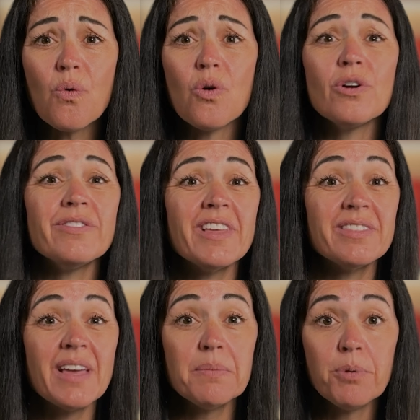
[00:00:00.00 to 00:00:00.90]
or
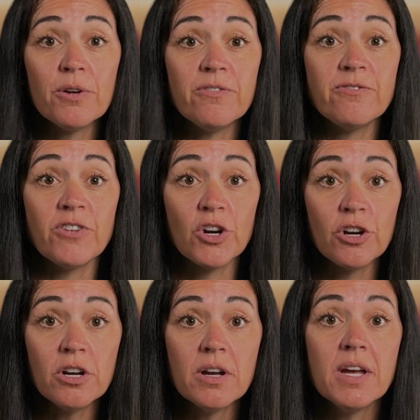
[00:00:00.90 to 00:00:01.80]
that they
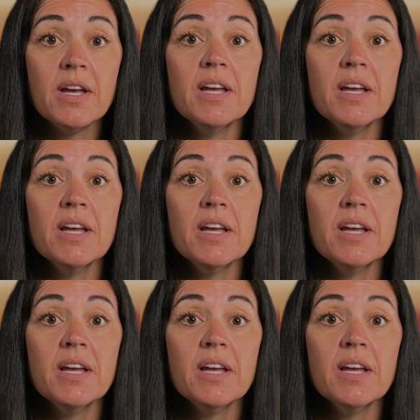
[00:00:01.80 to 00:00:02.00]
prefer